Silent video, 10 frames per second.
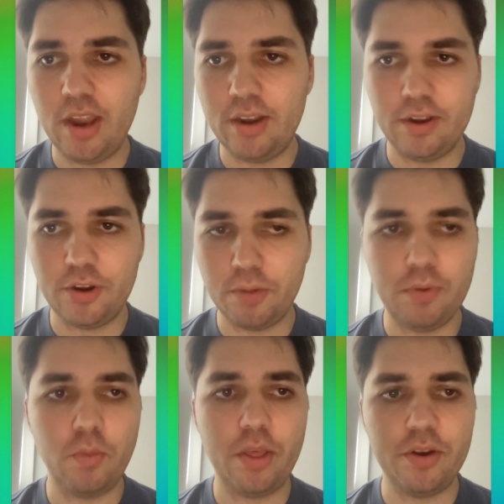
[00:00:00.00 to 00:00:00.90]
and
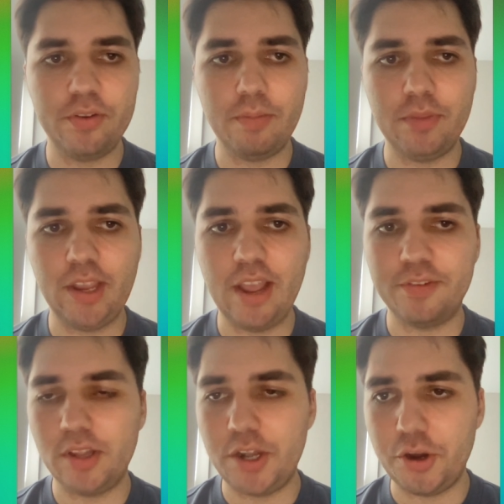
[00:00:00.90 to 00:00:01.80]
determine whether something has
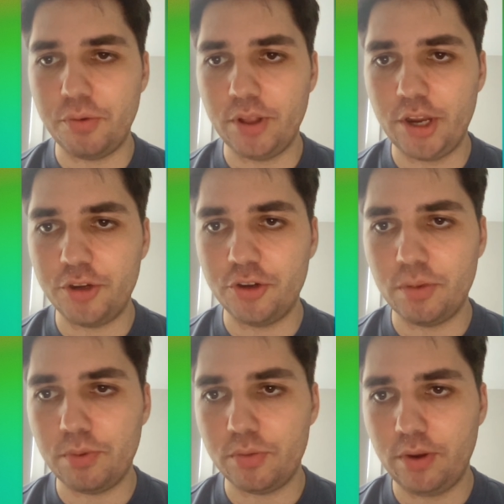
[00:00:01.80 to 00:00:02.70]
a linear
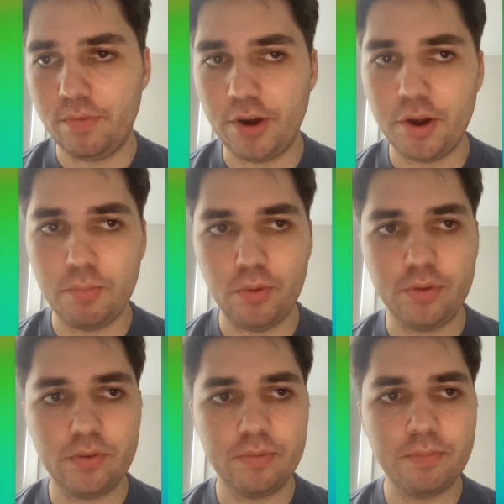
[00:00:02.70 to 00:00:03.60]
relationship between
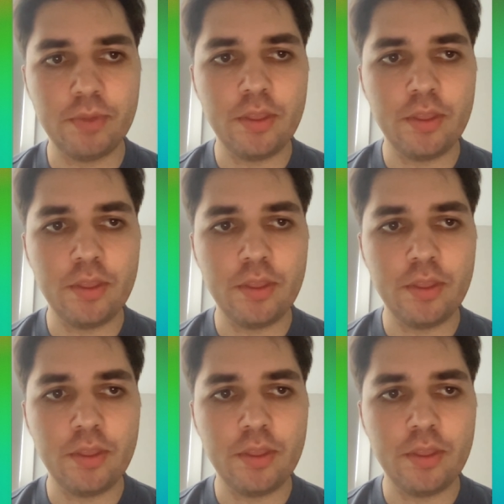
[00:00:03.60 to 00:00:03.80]
variables.